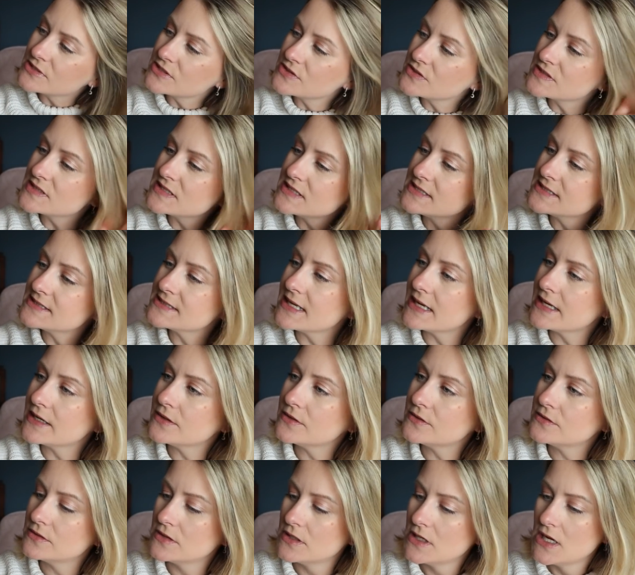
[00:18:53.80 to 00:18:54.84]
which was in the
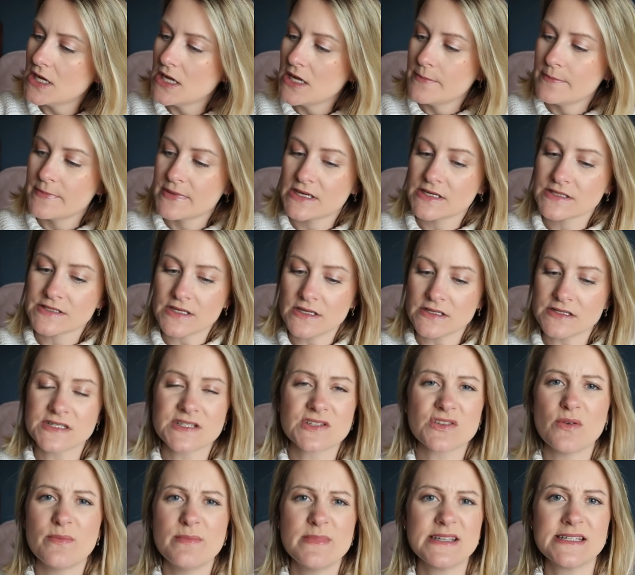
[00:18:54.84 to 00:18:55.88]
sale, because ours
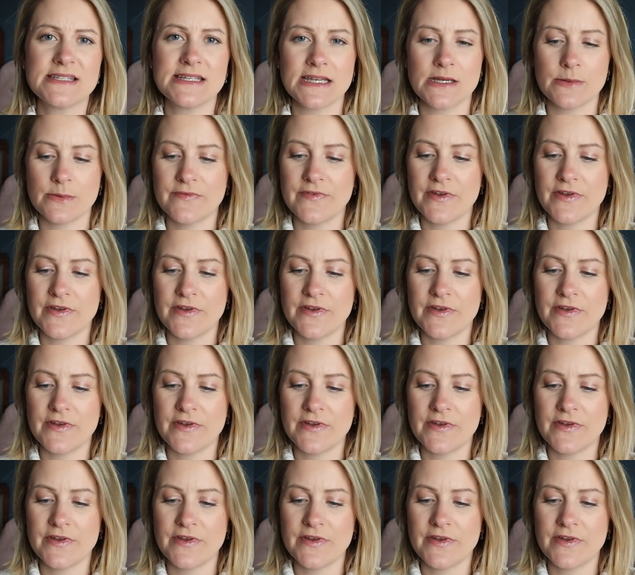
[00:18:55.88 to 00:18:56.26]
has gone missing.